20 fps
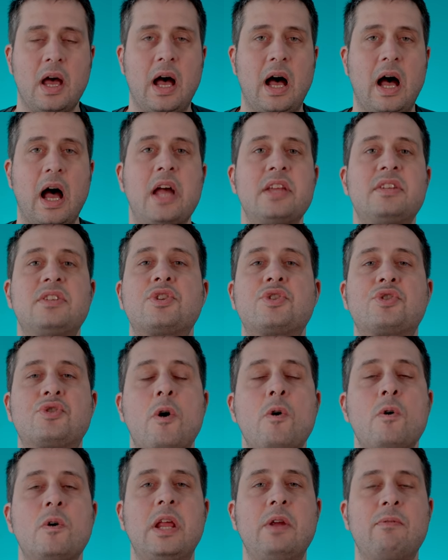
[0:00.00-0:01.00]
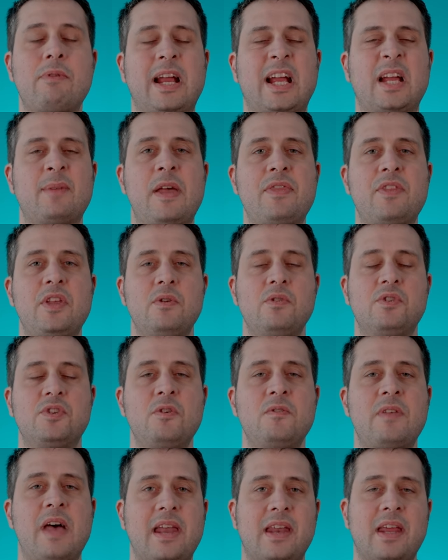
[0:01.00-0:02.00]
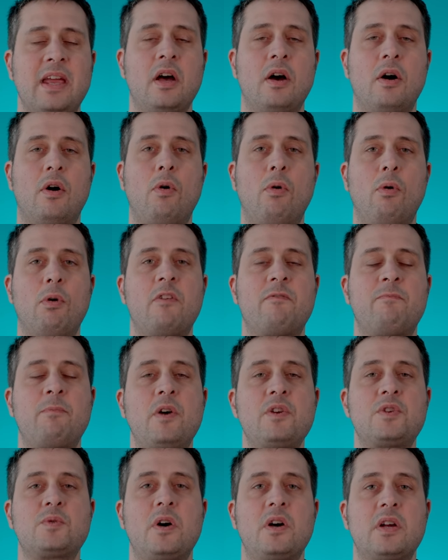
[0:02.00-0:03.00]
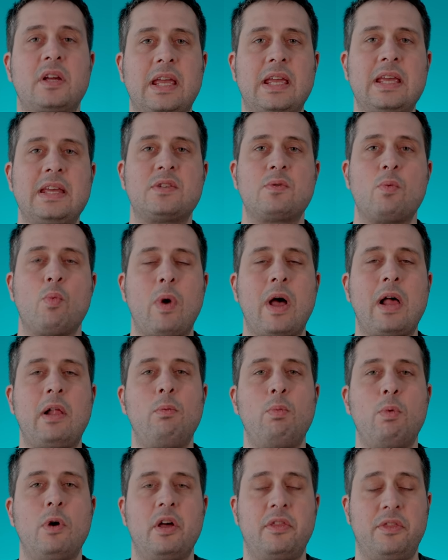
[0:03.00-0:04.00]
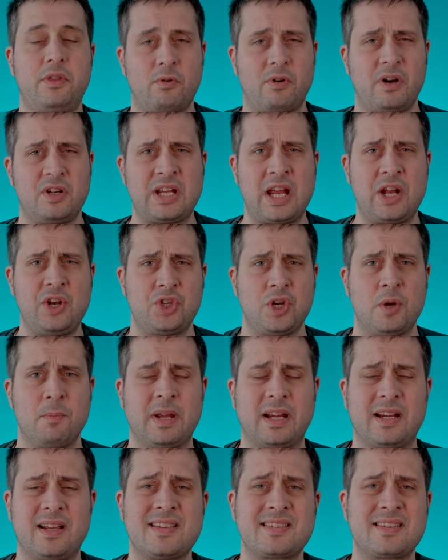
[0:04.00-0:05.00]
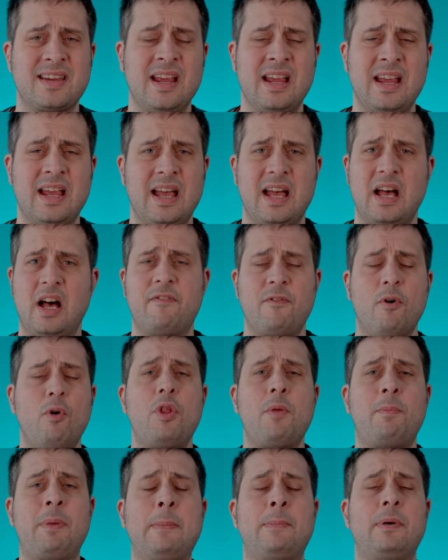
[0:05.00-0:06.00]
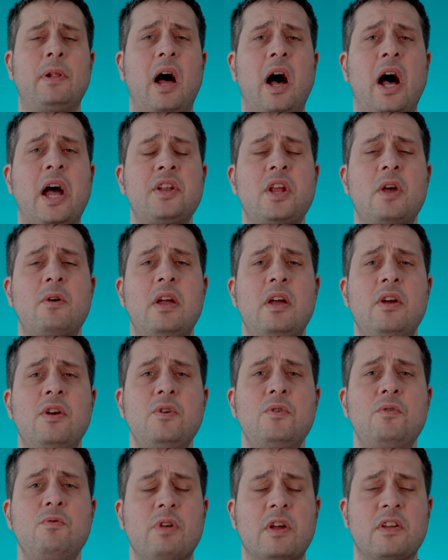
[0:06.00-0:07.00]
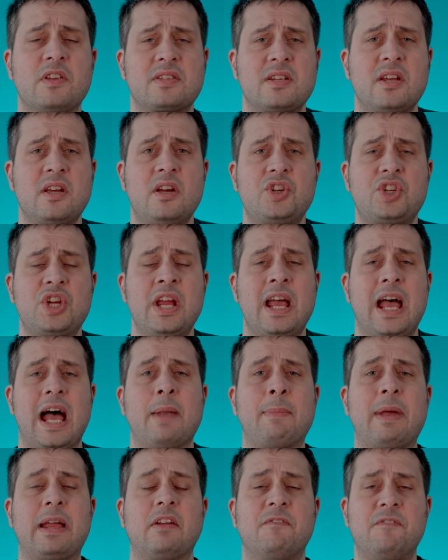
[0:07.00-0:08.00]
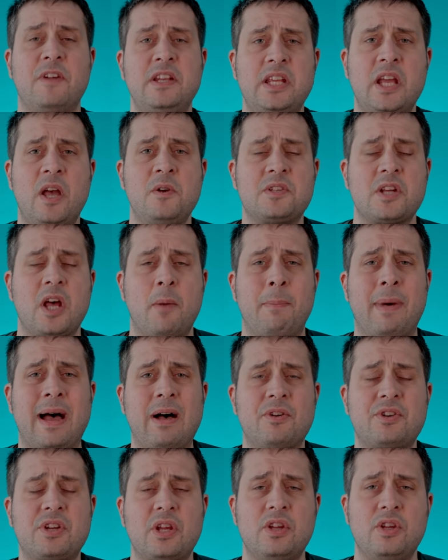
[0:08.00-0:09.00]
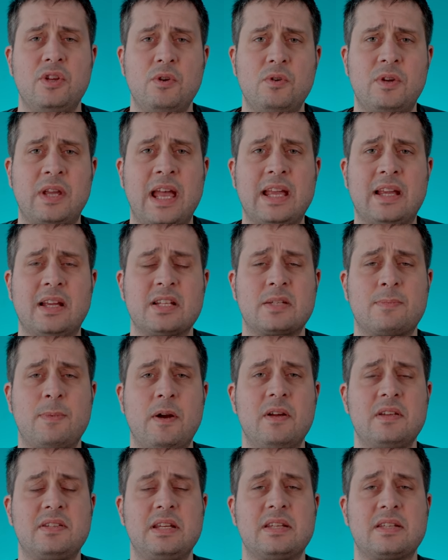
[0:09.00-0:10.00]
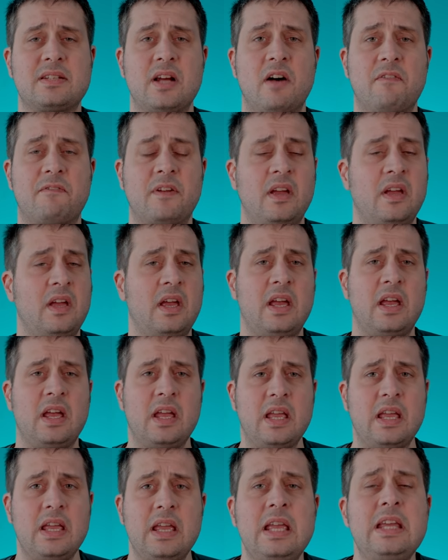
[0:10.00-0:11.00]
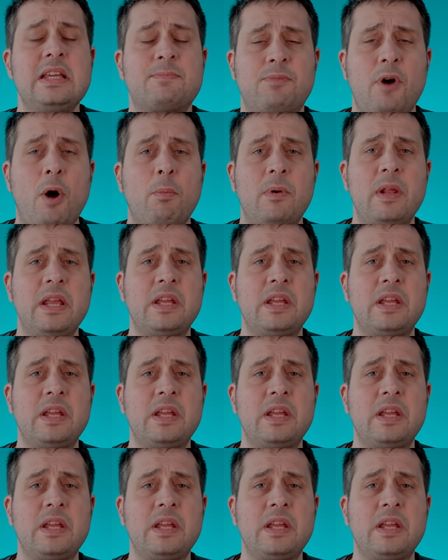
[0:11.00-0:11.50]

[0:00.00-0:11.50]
I strongly recommend that you do that. All of Mo's work is well worth your attention because of all the people I know who research and make videos about UK conspiracy stuff, he's probably